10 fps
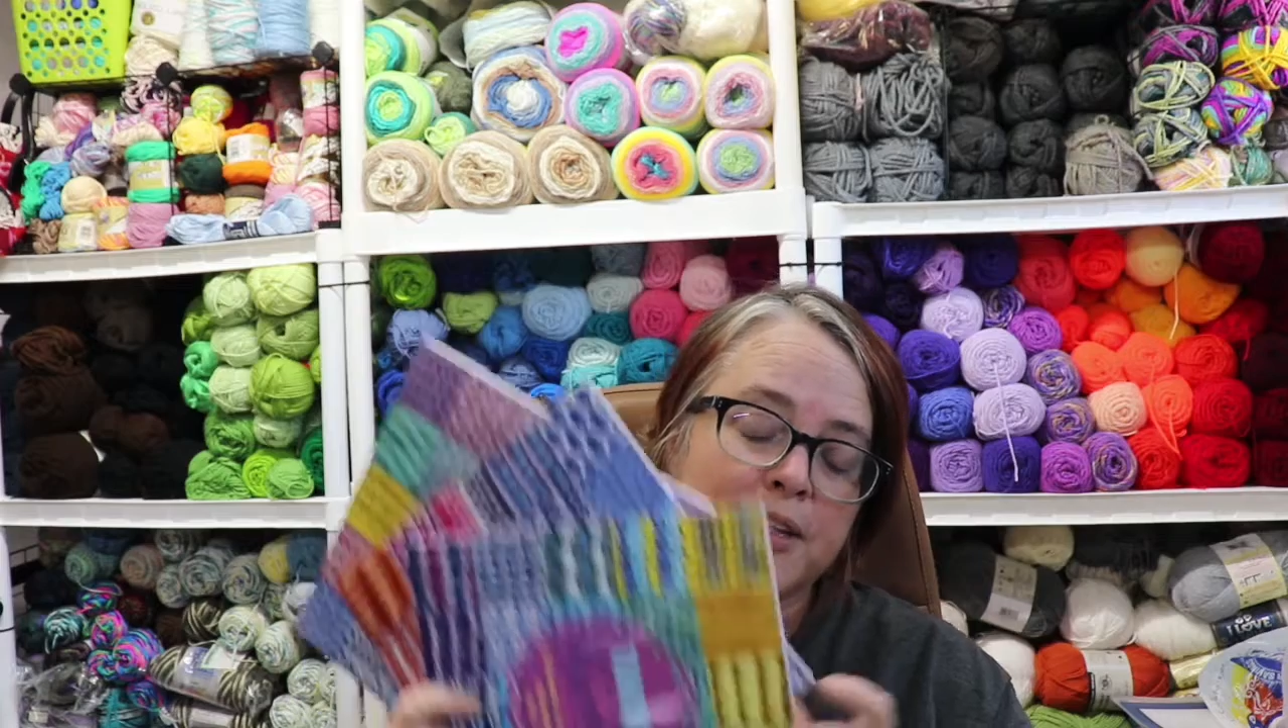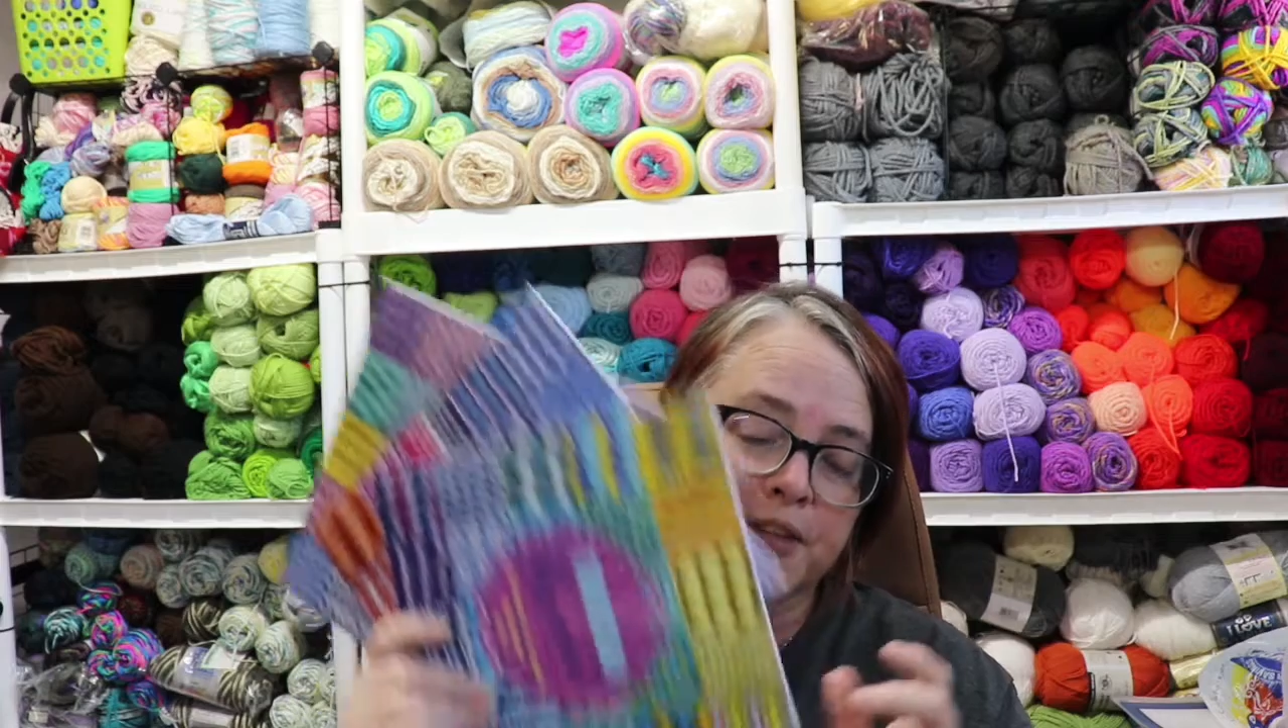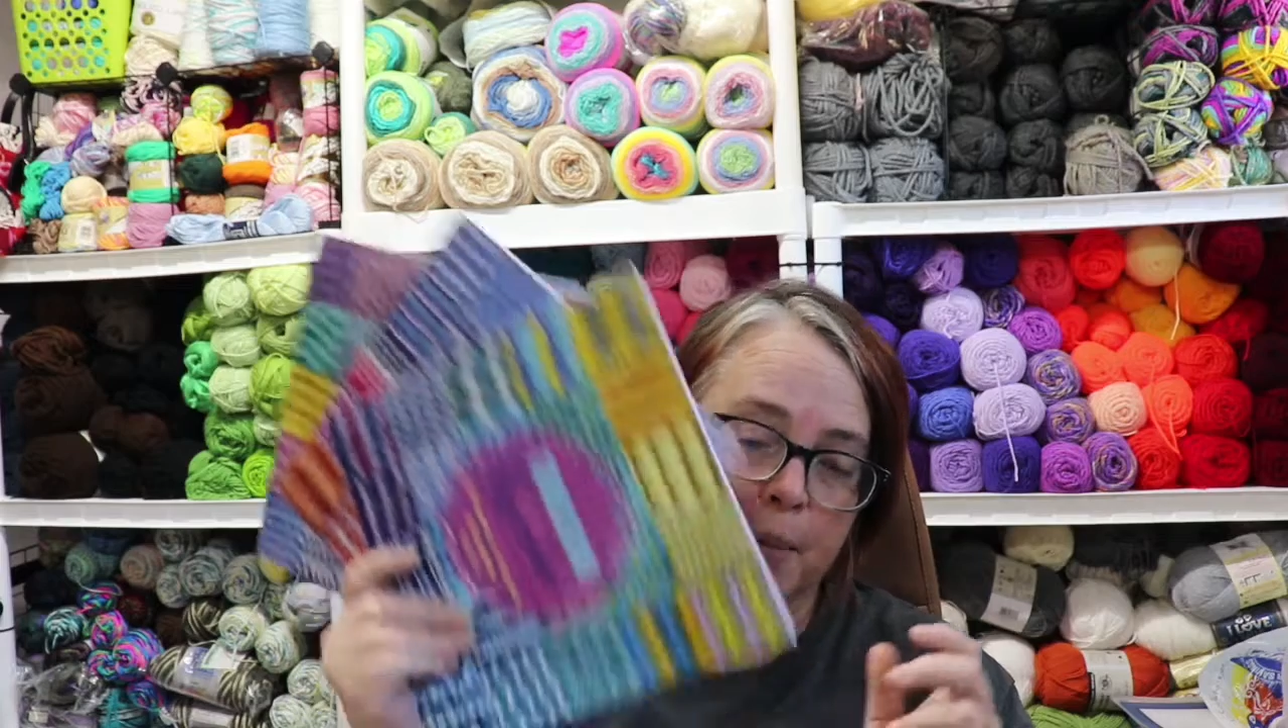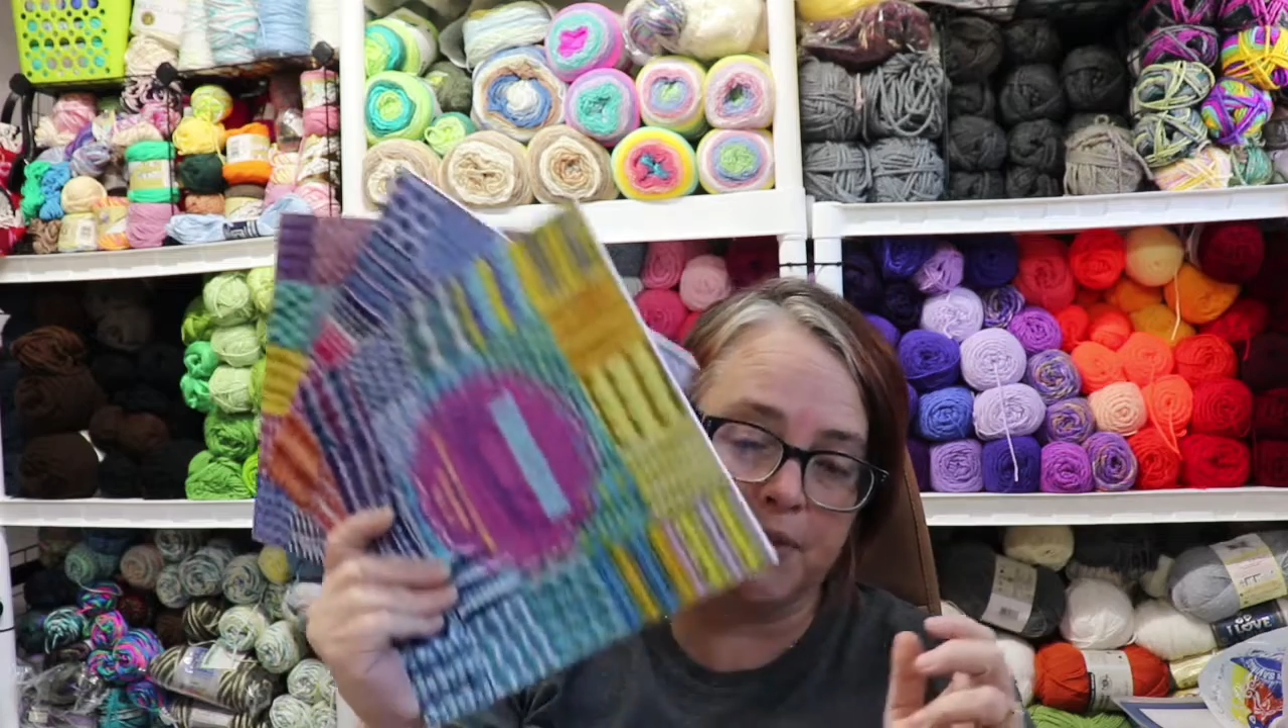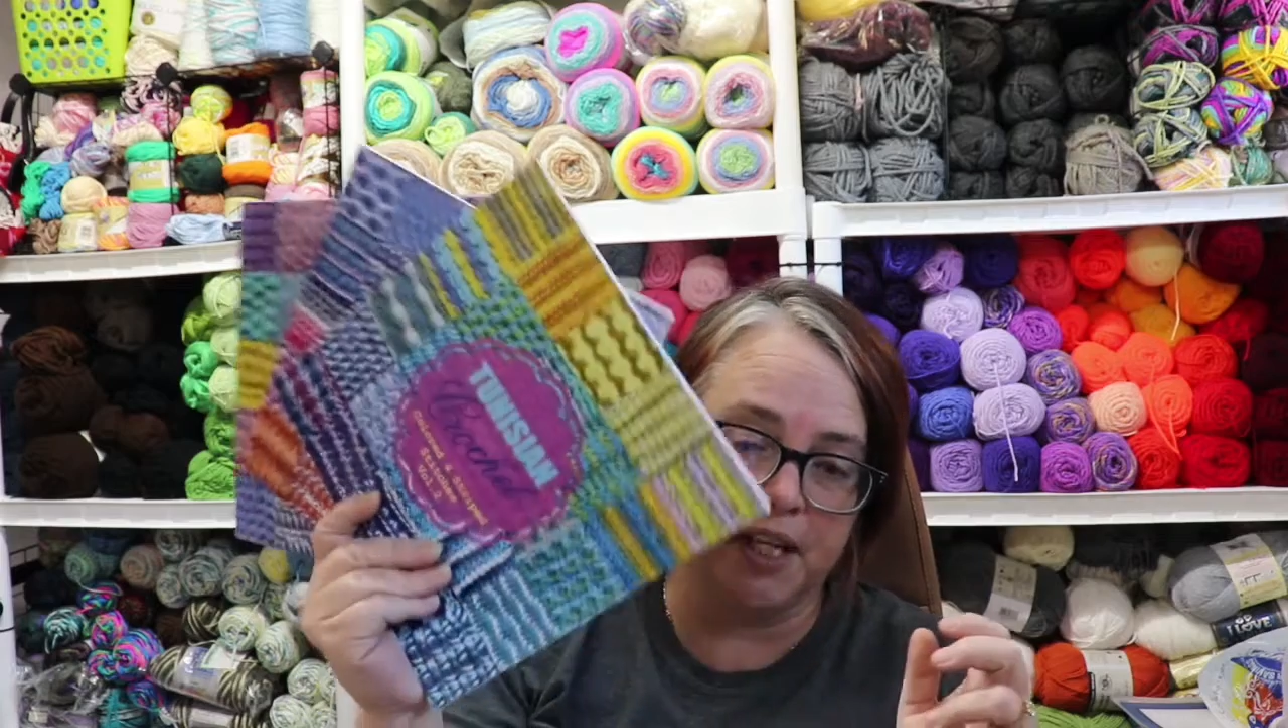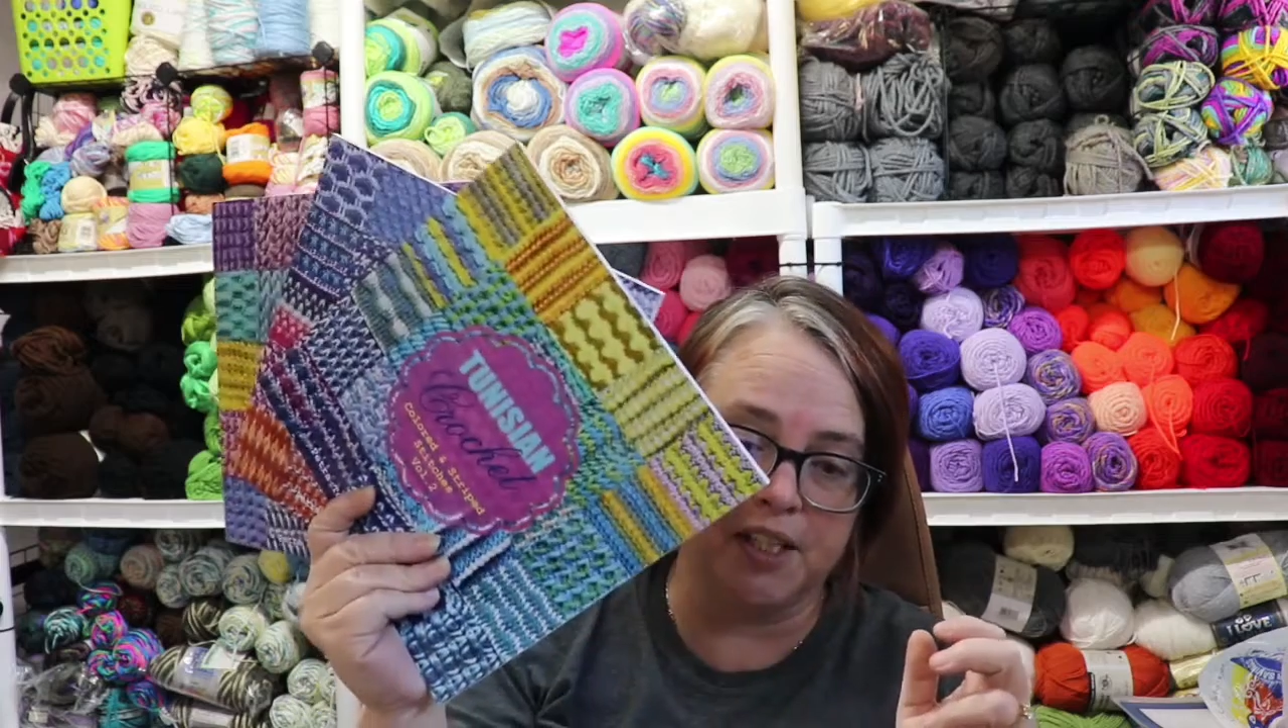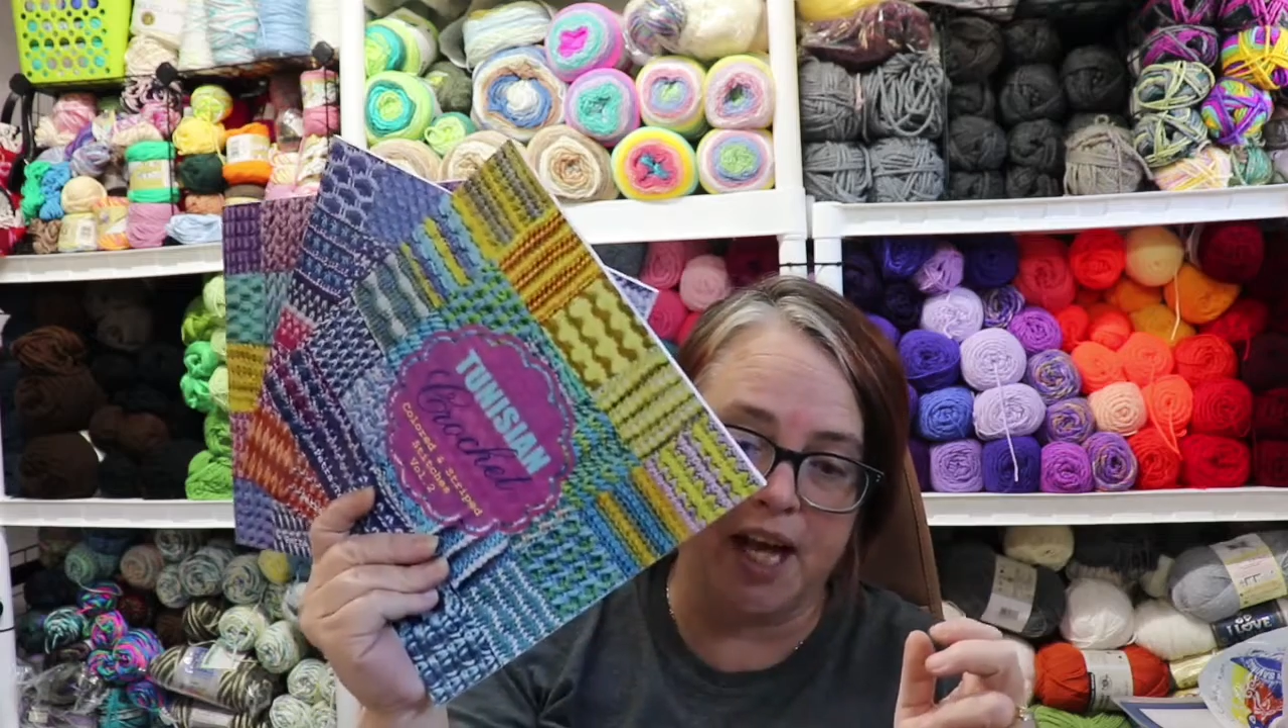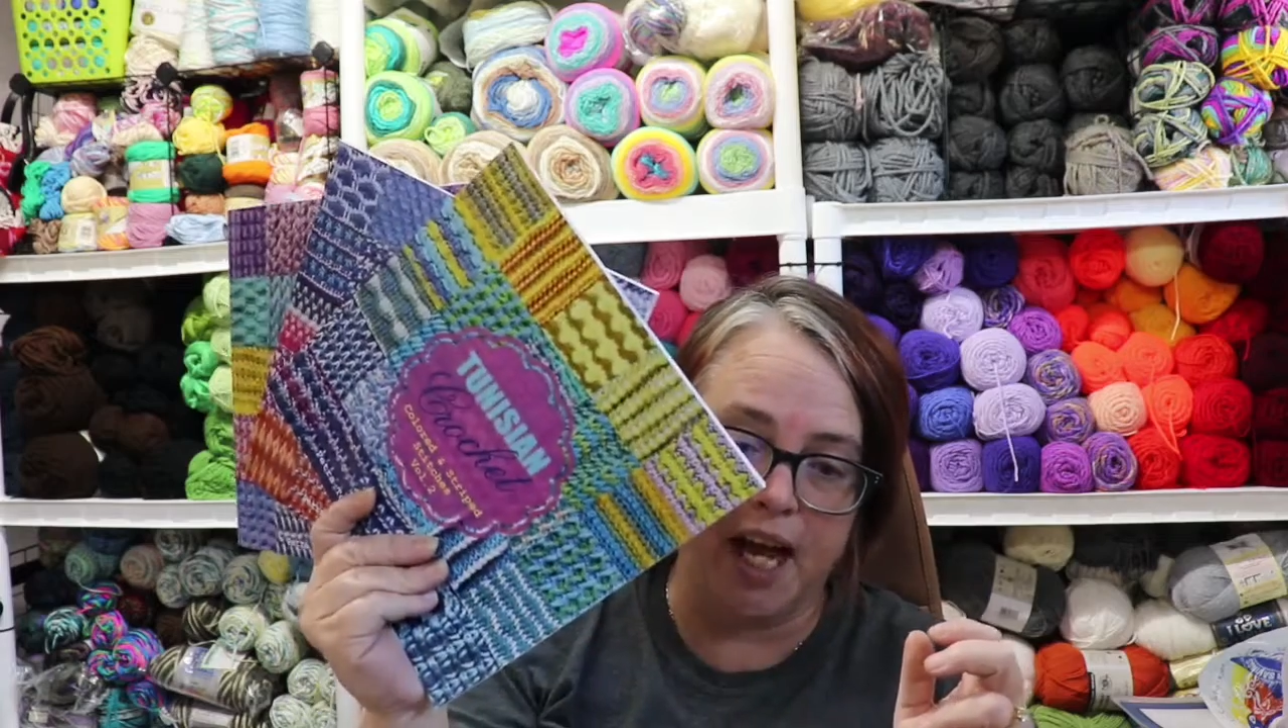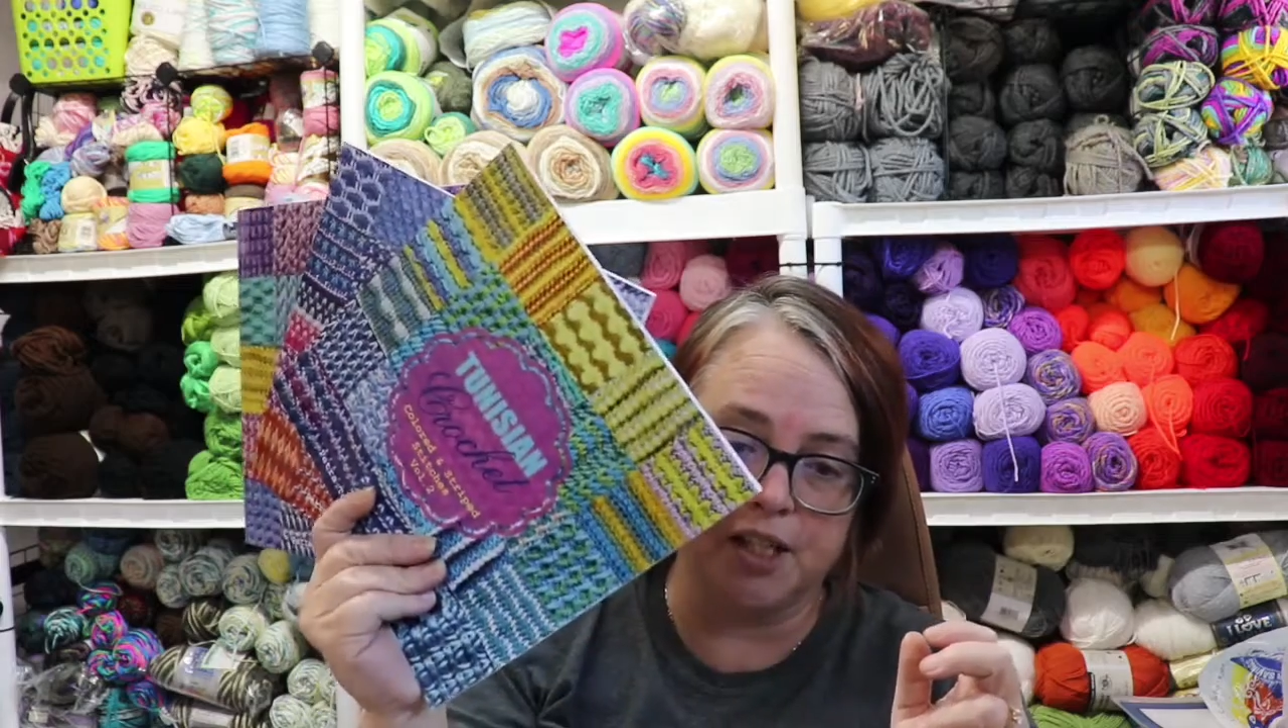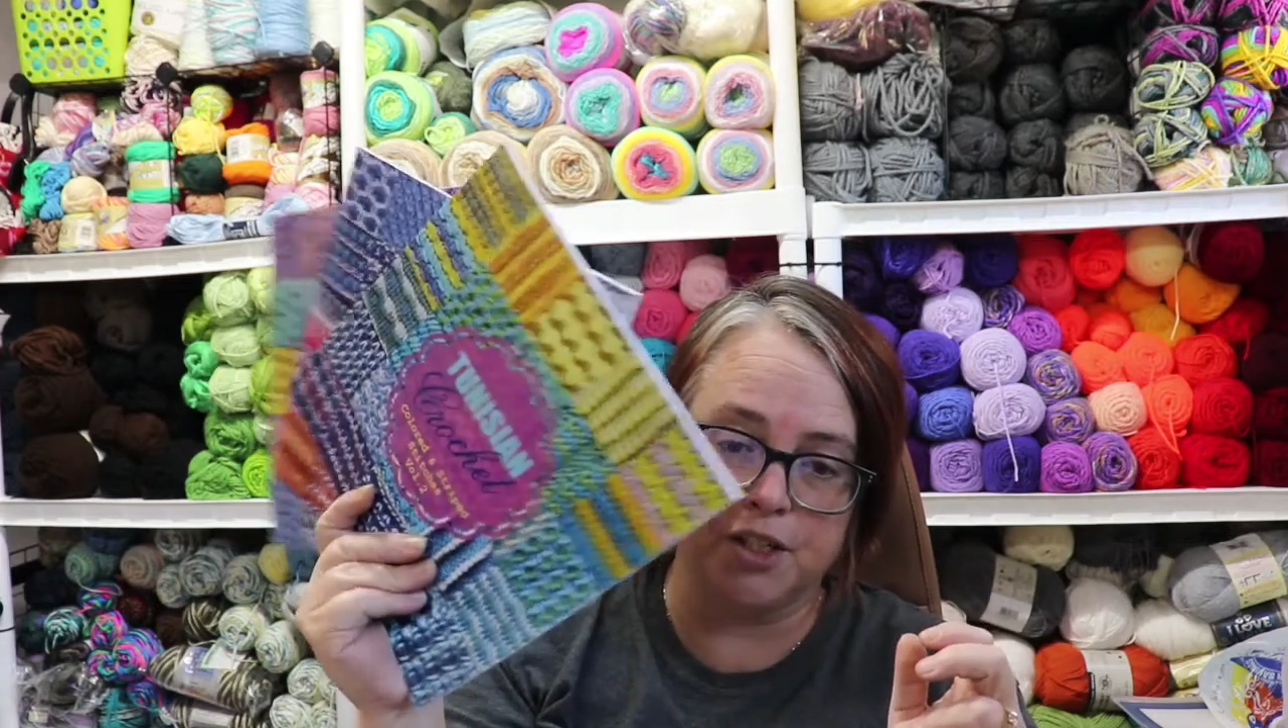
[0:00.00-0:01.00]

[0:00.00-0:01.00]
something to add